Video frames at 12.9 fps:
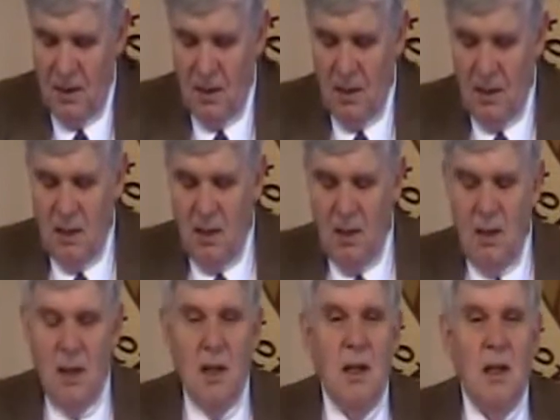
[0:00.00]

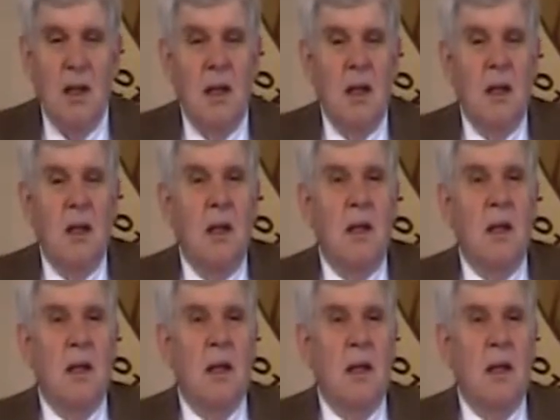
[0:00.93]
Nothing is said.